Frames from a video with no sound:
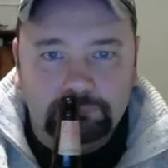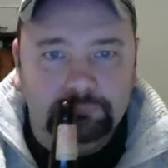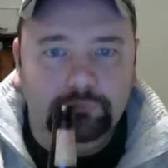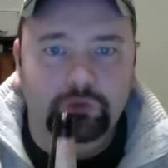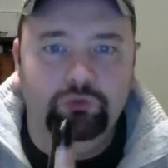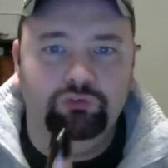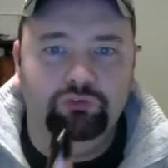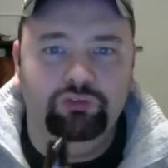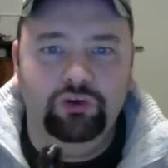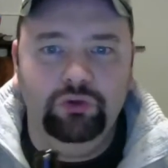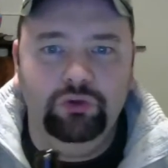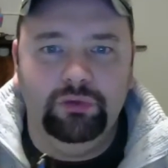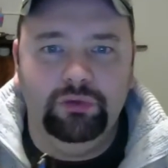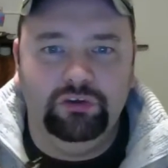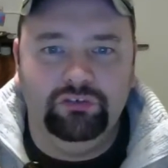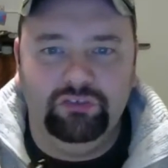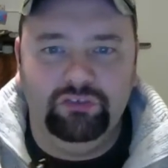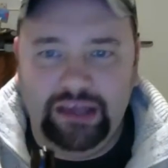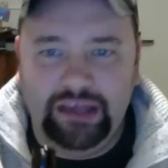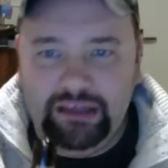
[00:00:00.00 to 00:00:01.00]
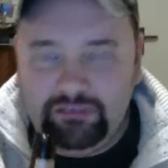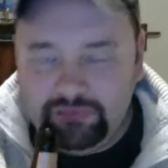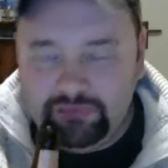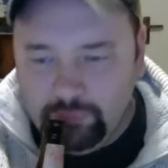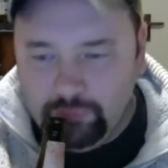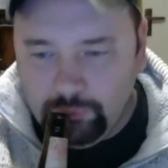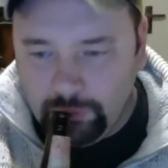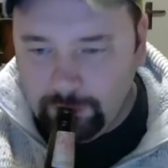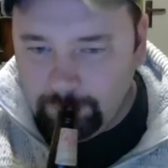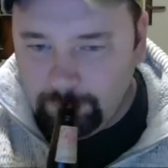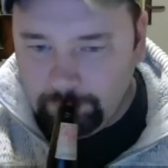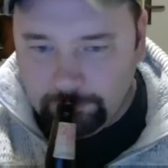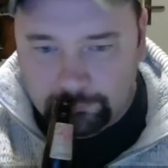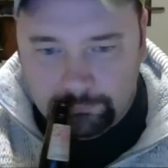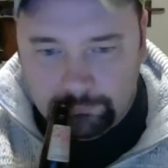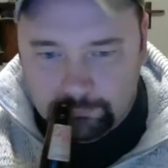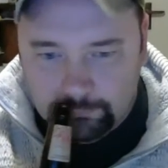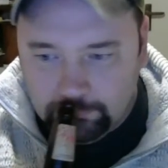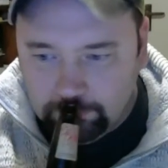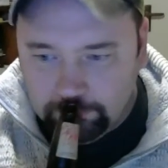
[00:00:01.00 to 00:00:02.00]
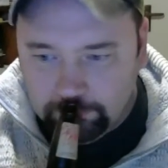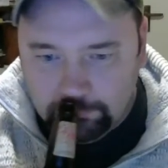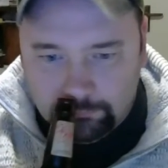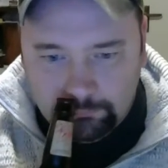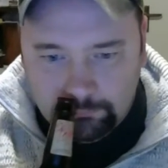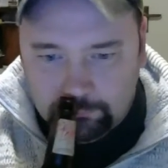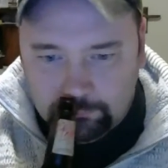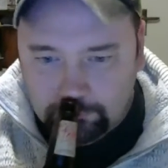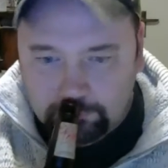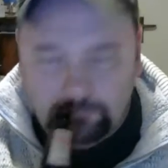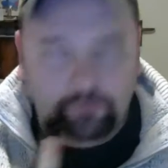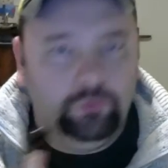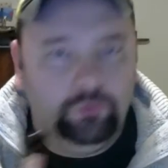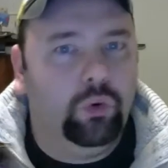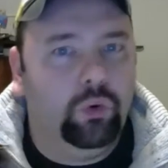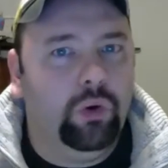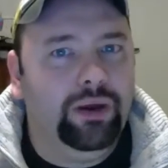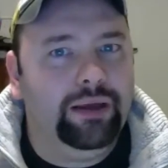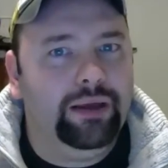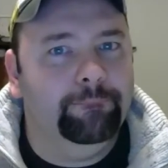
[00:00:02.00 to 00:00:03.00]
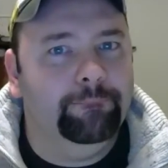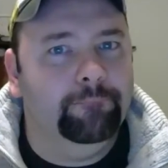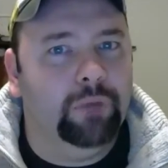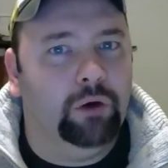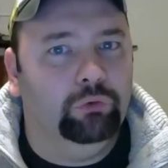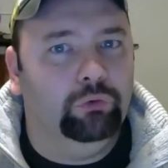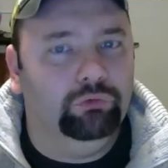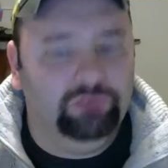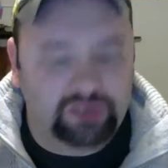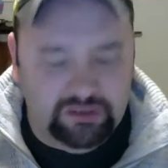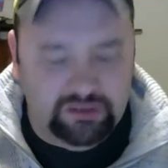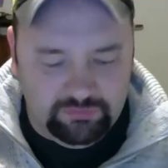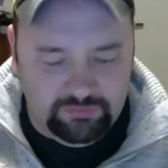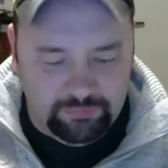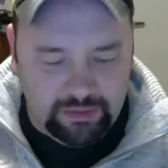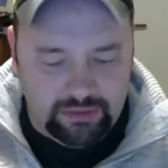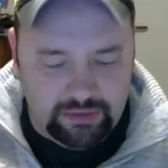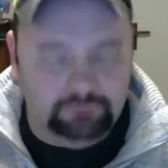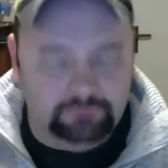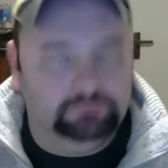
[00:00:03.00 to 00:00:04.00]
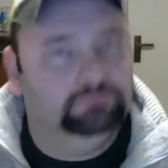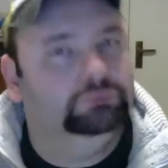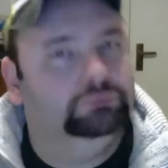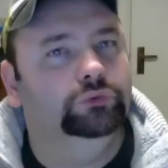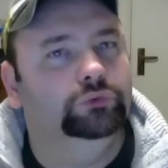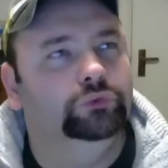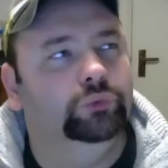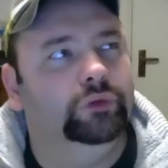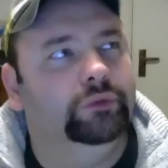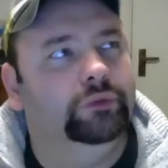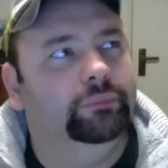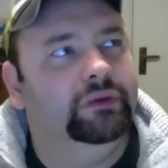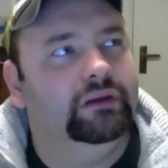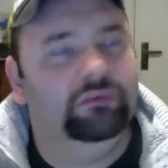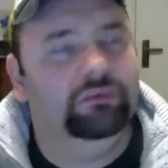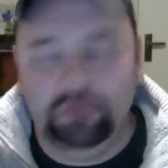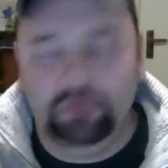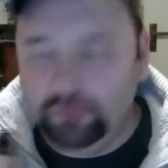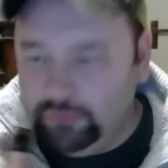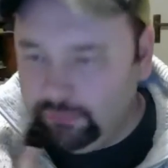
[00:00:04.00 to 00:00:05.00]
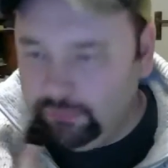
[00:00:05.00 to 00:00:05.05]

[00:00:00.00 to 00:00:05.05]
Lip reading: Not too much for a hiss. Oh, quite a malty smell. Oh, with a bit of,